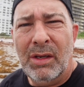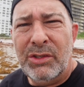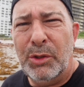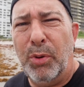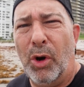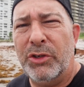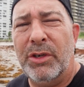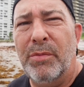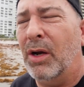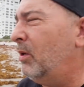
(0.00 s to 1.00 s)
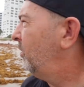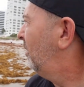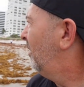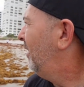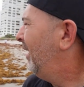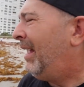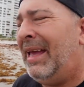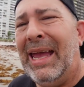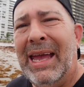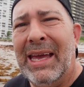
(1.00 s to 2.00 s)
to portrait mode.
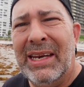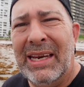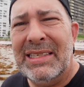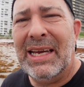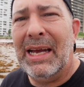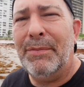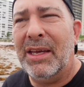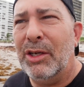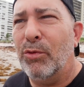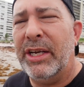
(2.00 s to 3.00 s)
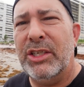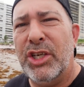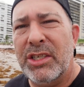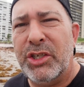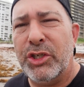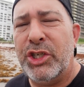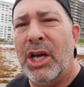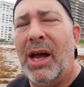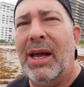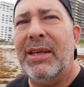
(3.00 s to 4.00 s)
And anytime that you readjust your
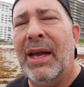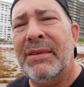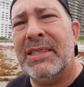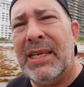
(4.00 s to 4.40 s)
shot, you have to